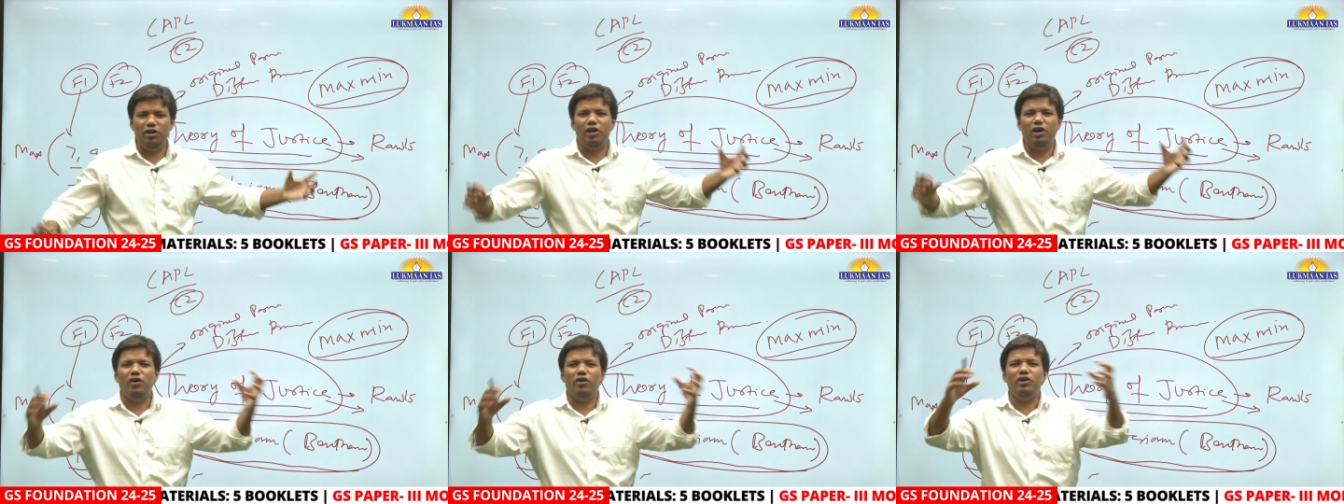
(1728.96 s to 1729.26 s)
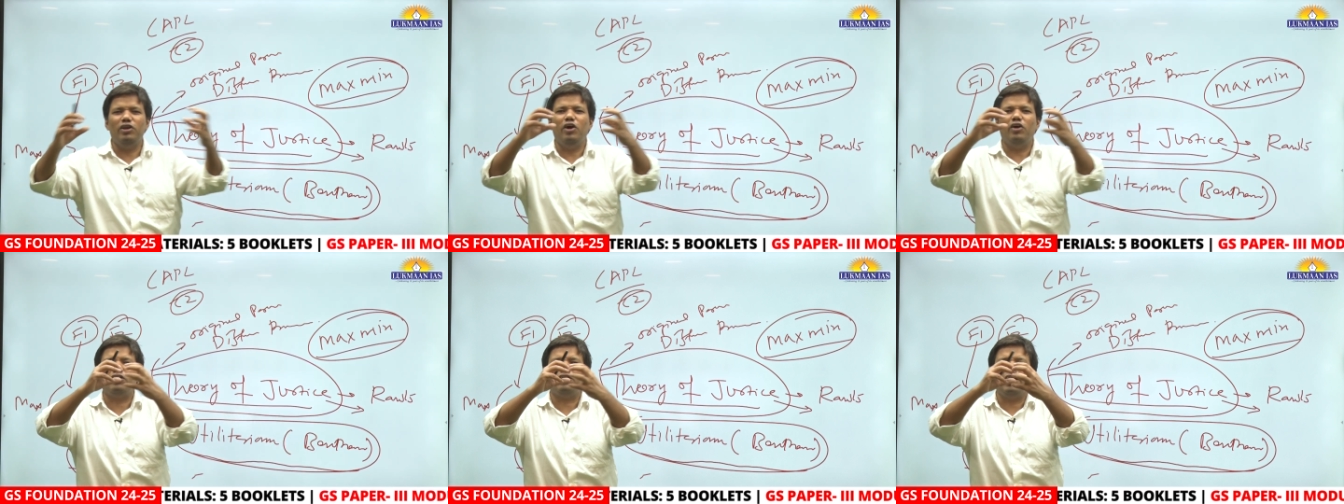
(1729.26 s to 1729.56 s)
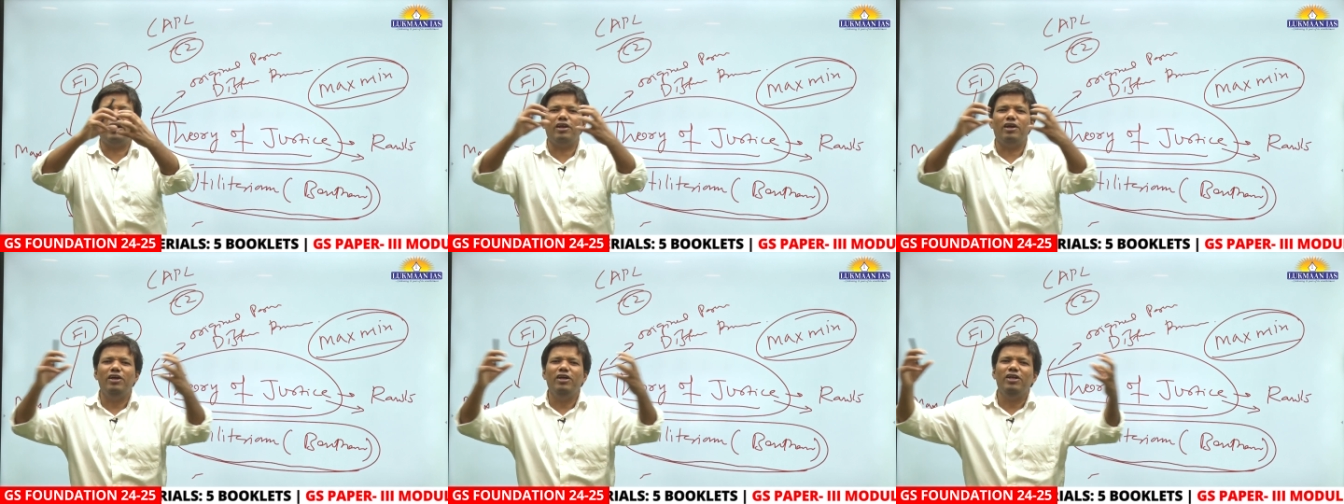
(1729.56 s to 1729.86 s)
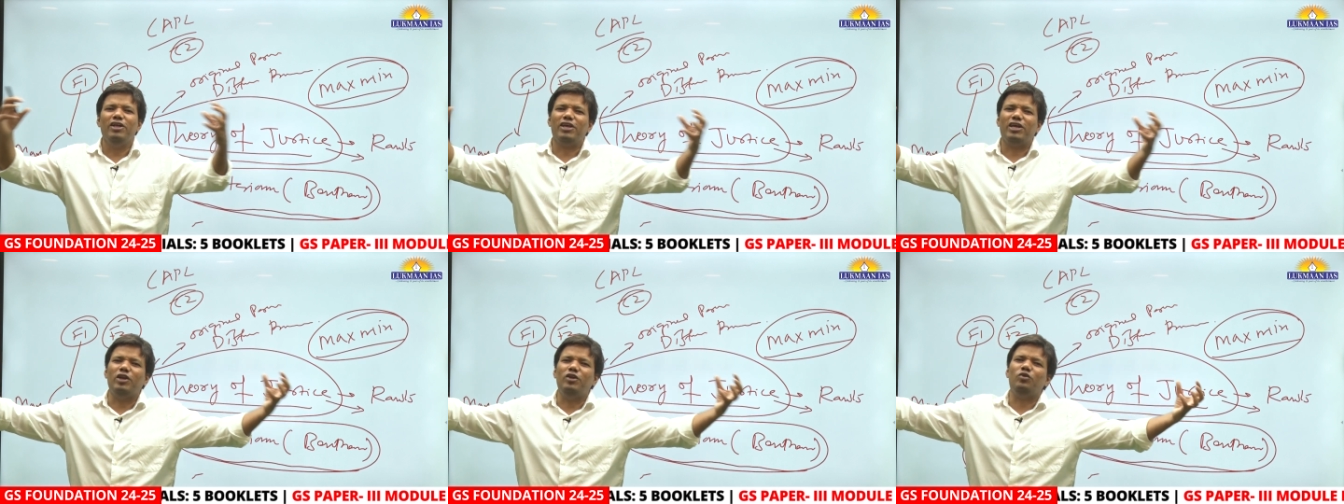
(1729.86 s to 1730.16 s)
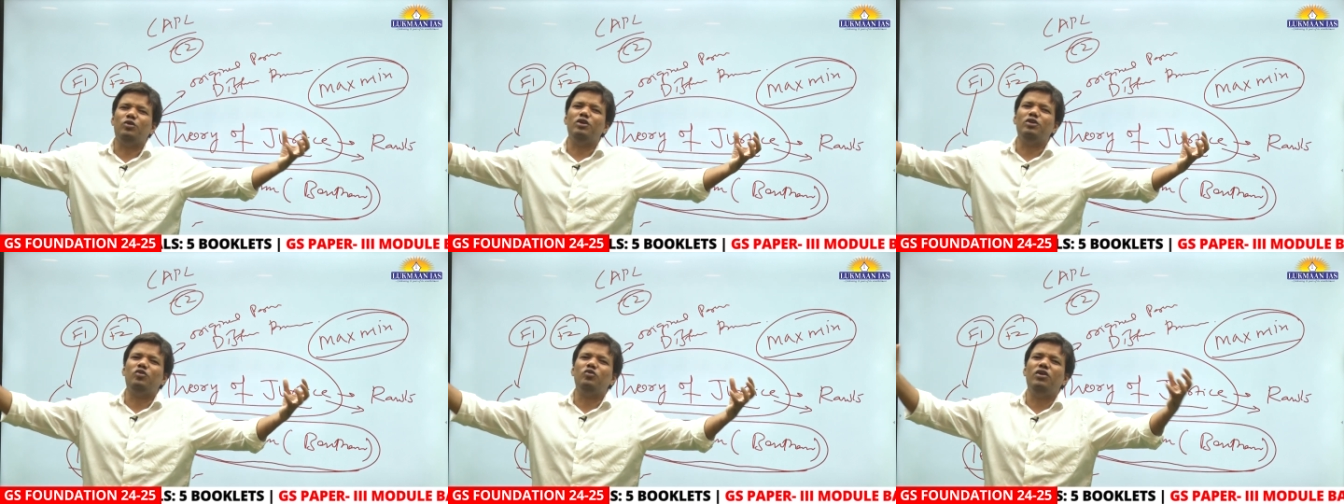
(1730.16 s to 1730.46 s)
now, now can, can, you
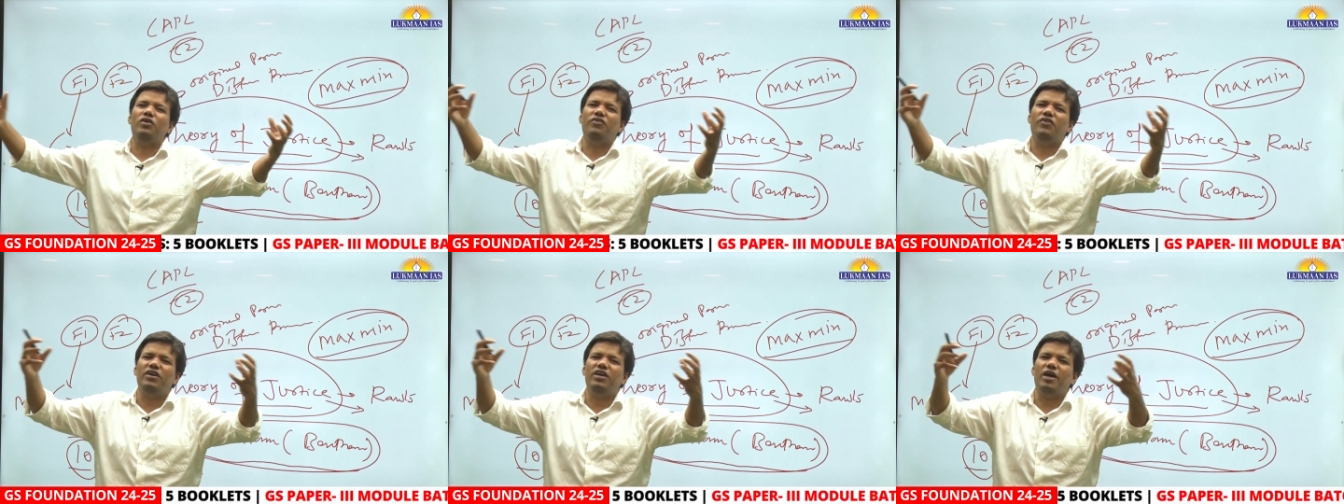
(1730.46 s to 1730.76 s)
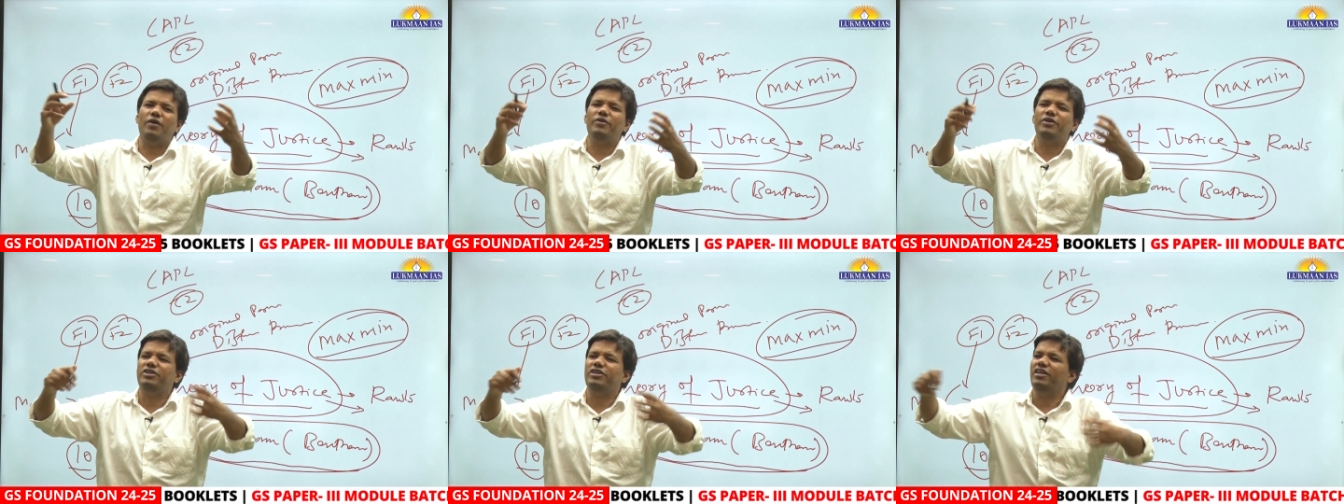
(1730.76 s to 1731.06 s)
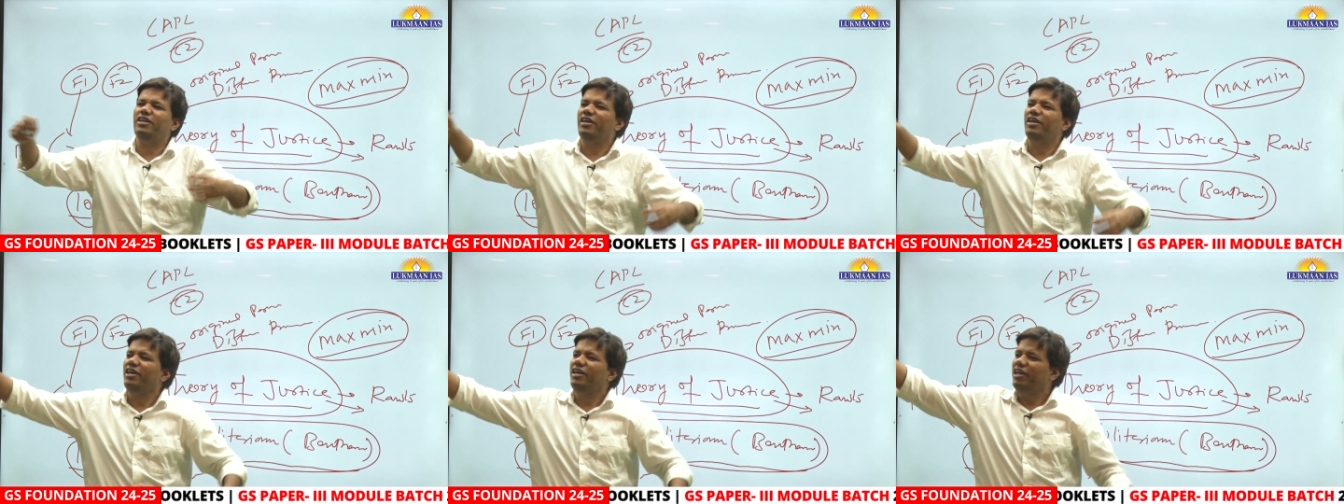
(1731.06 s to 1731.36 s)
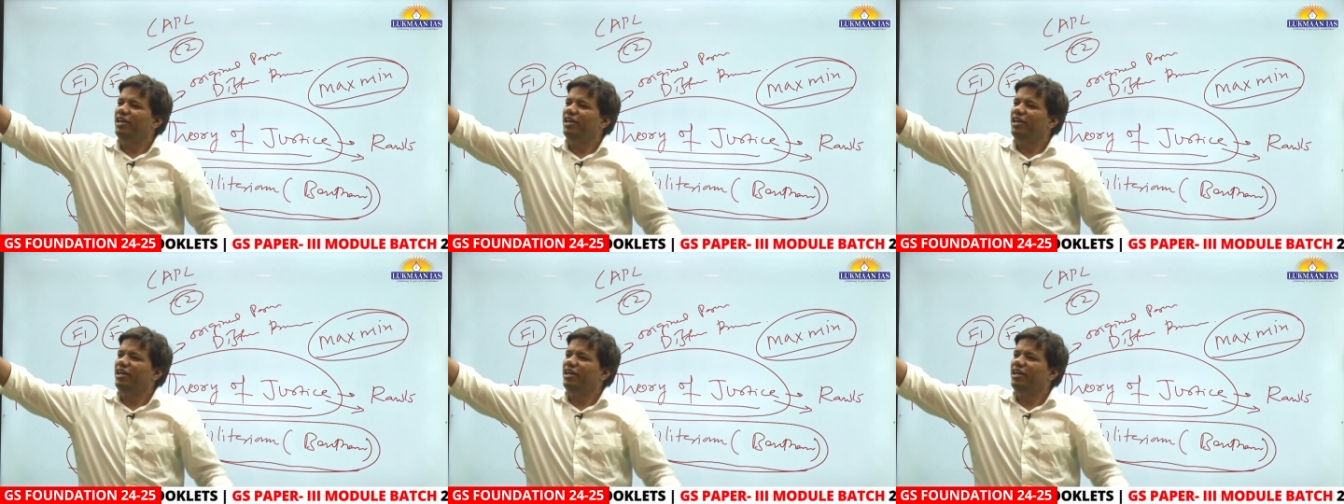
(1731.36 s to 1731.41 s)
see two different dimensions?